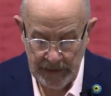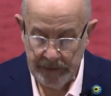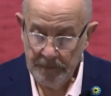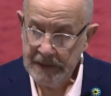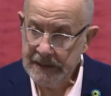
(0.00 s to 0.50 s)

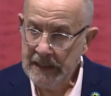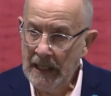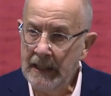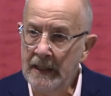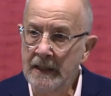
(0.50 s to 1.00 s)
the
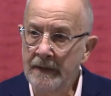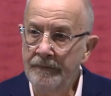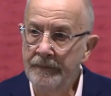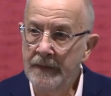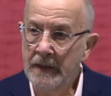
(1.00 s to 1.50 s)
Messiah
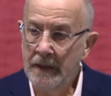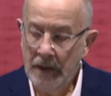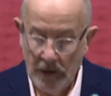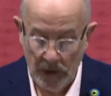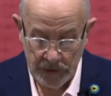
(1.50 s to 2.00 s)

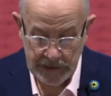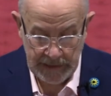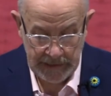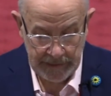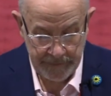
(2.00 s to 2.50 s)
or
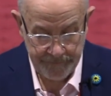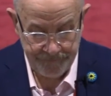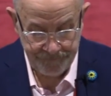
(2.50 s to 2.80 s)
King.